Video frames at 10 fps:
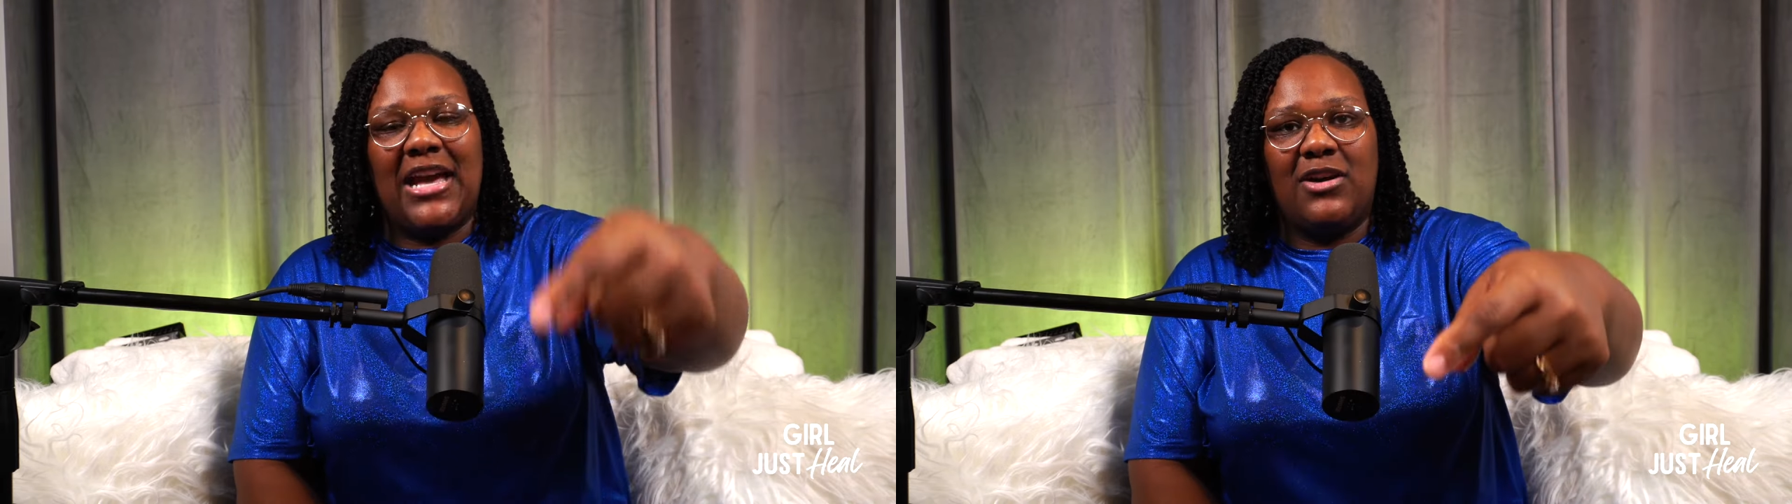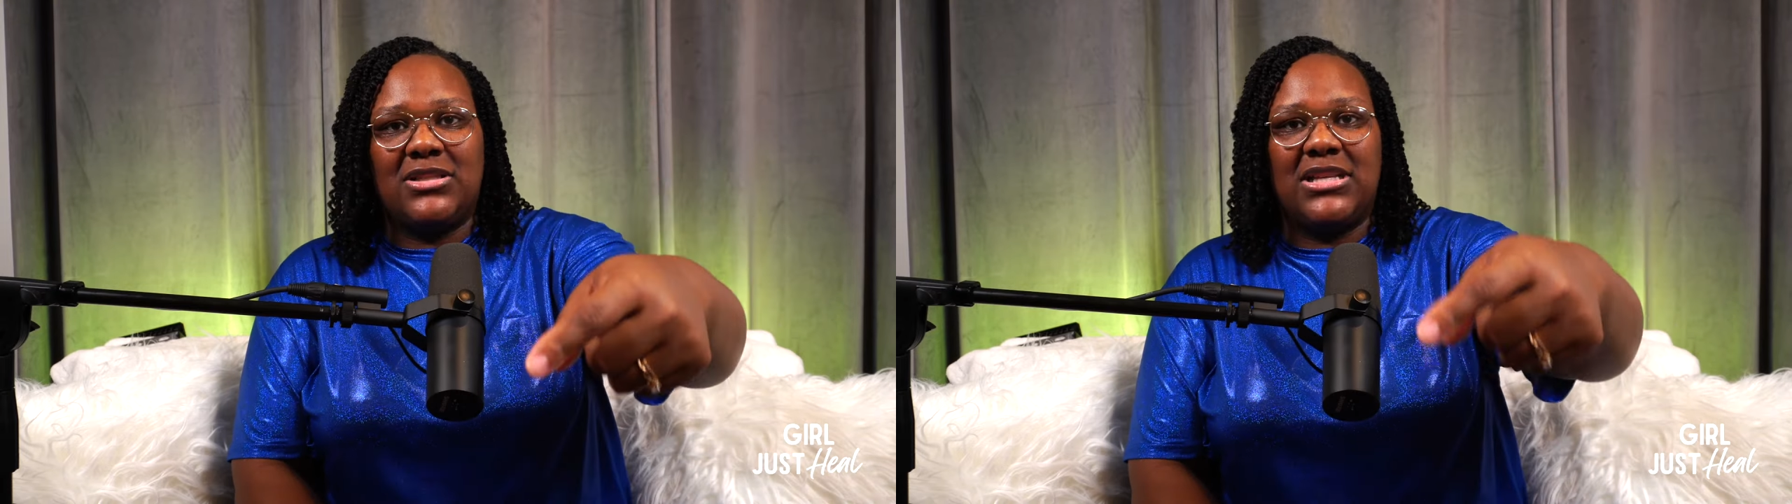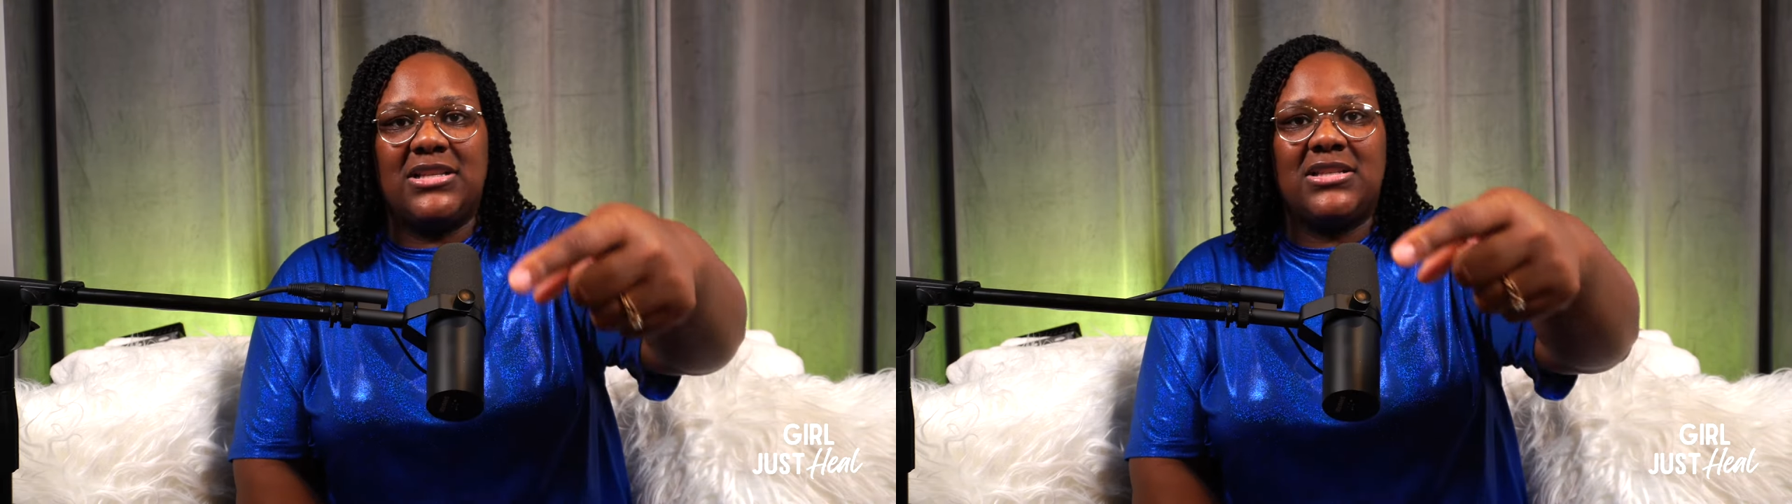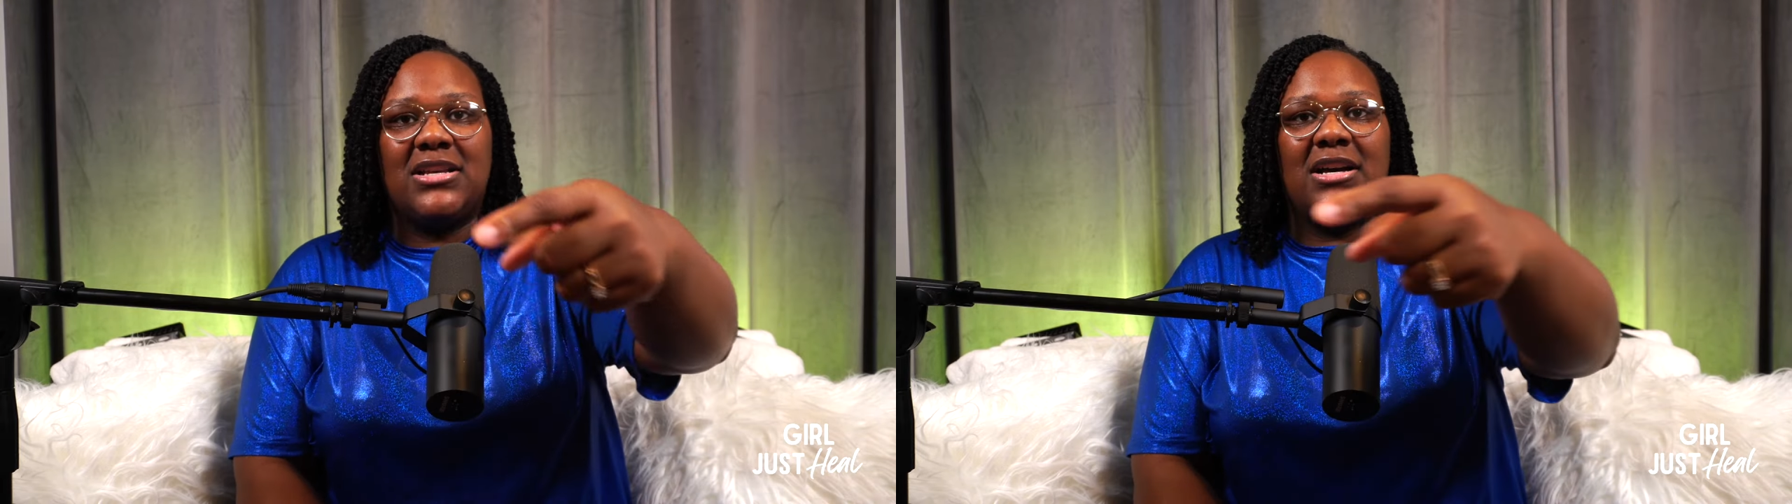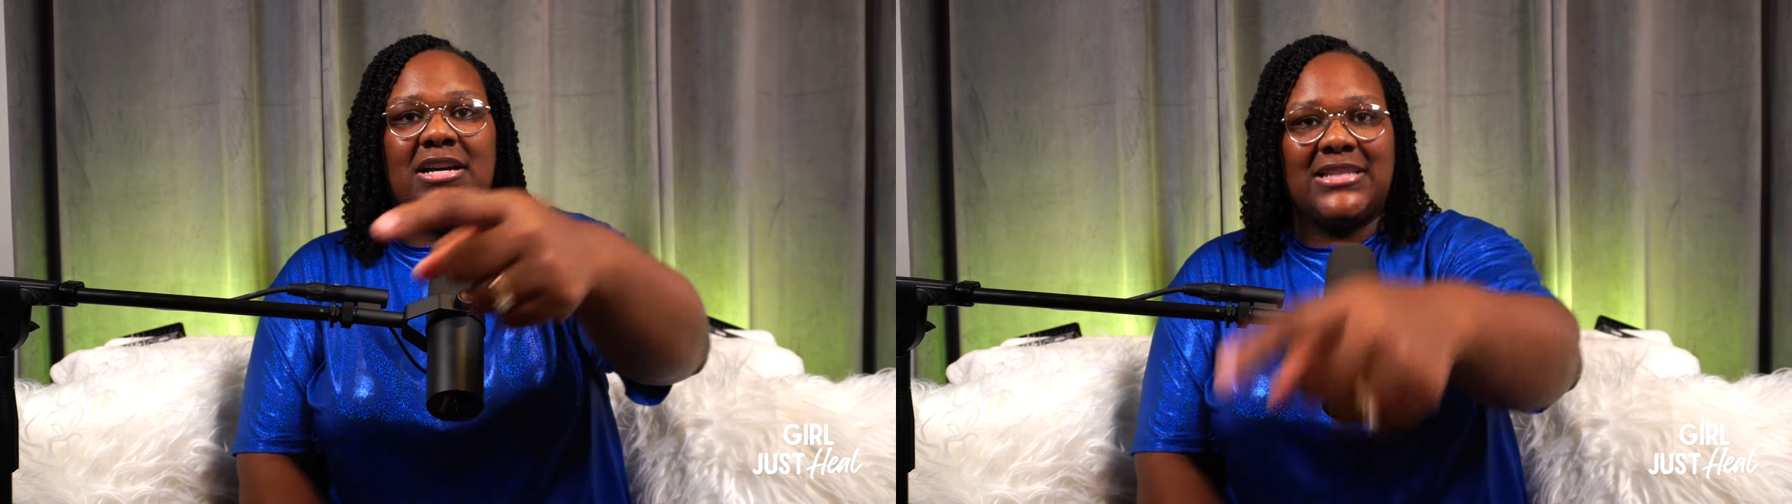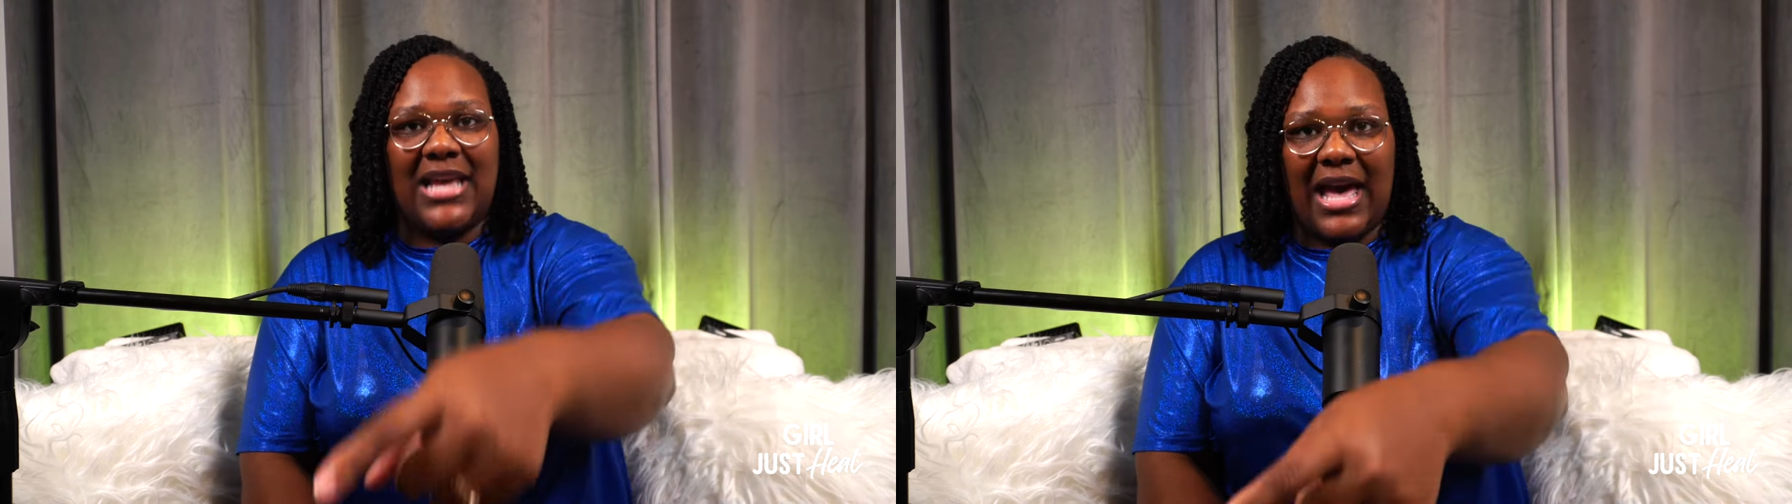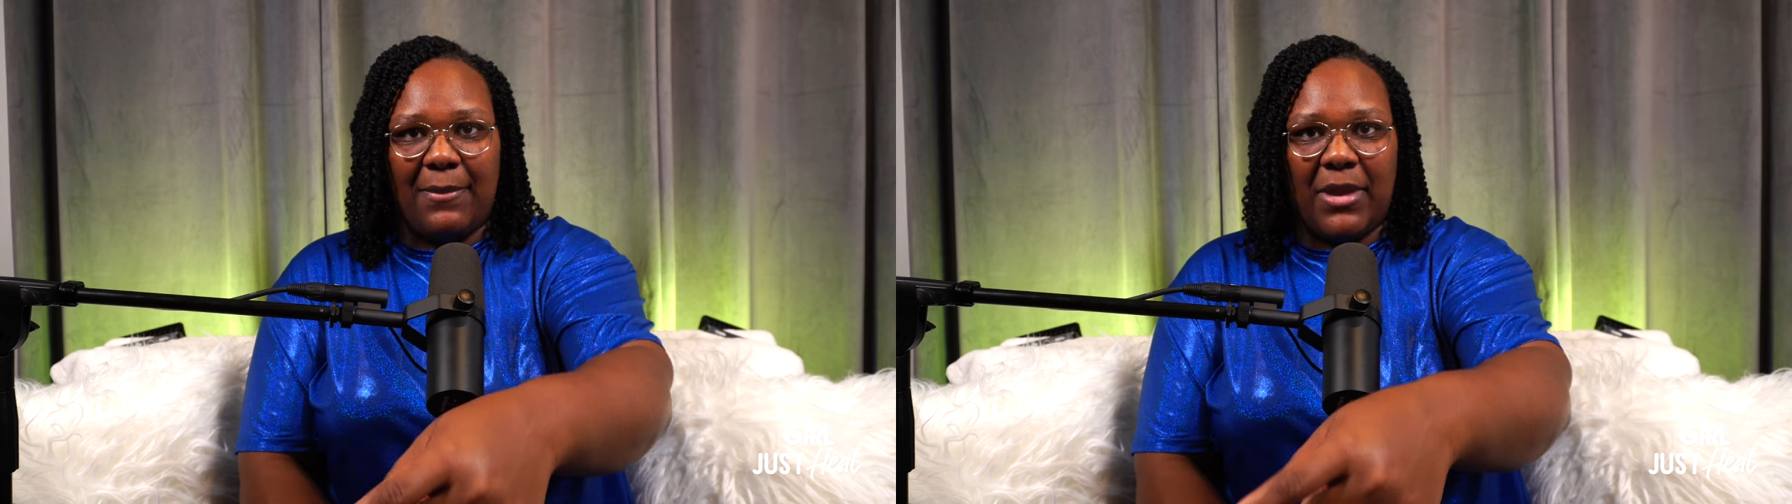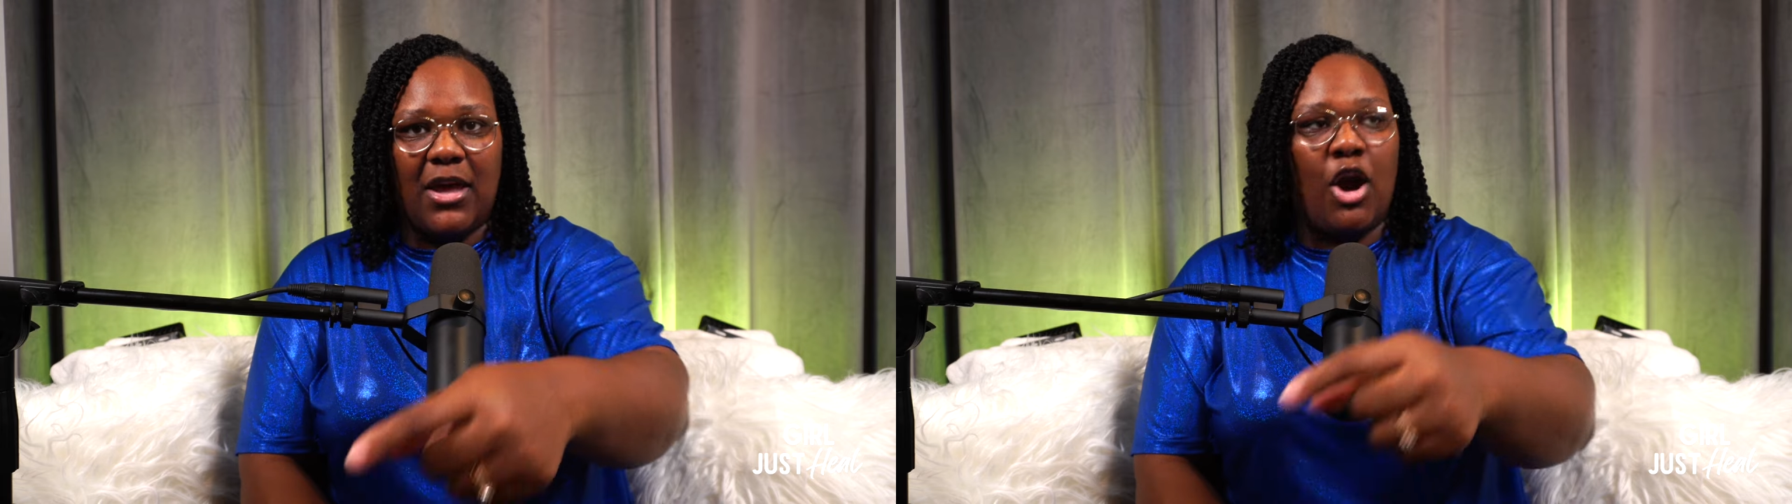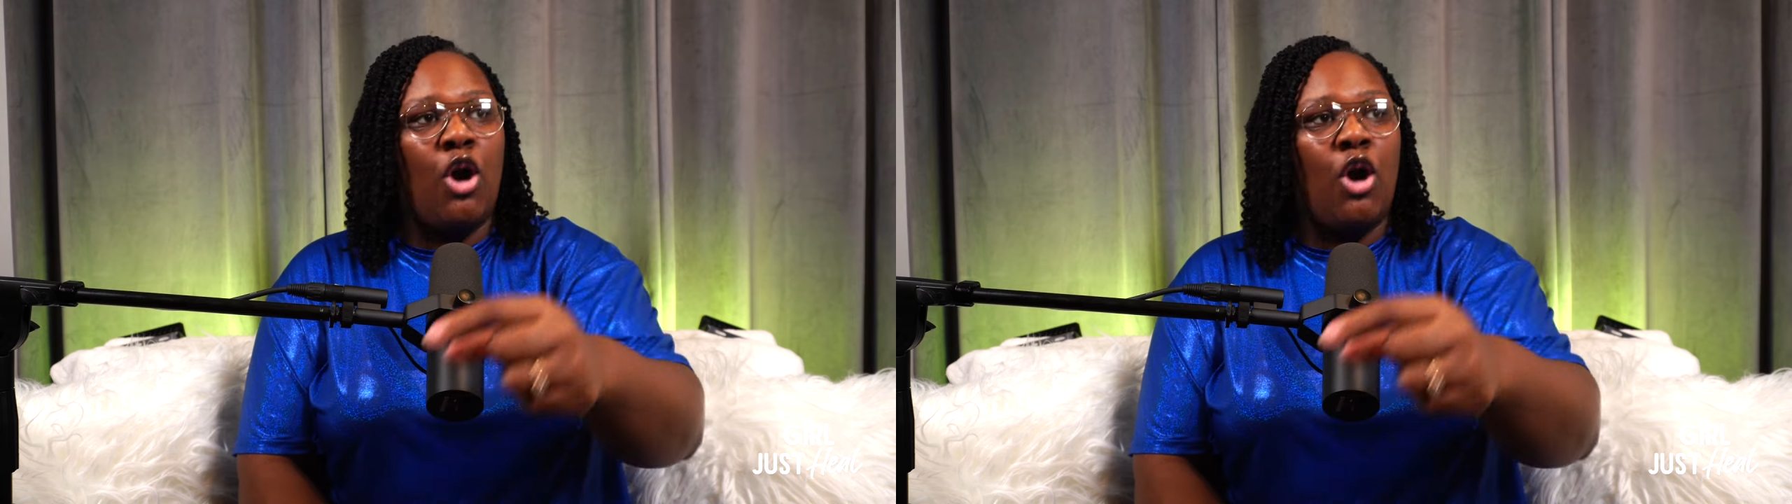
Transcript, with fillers: else's assignment,